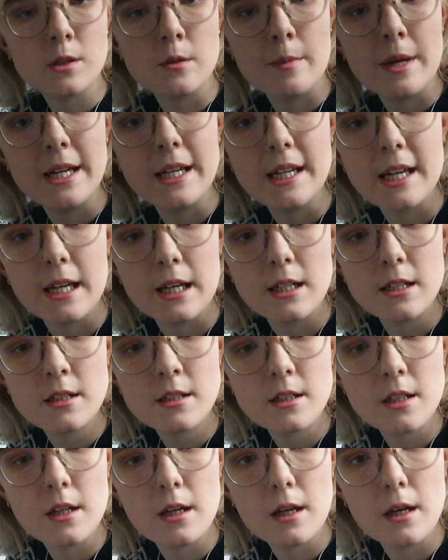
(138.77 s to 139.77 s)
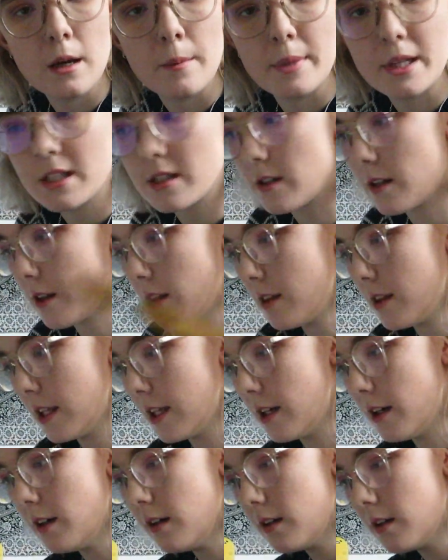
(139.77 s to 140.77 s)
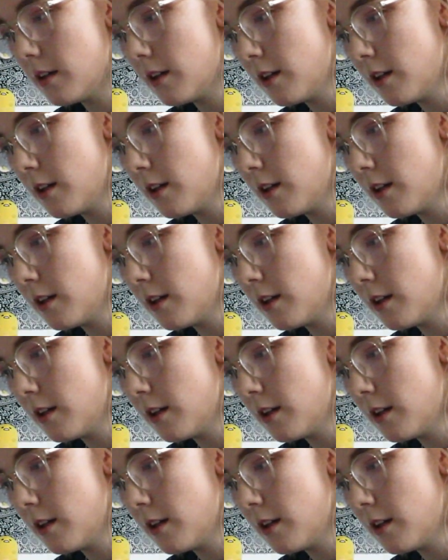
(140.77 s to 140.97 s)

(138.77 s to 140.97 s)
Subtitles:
to make it a bit thinner.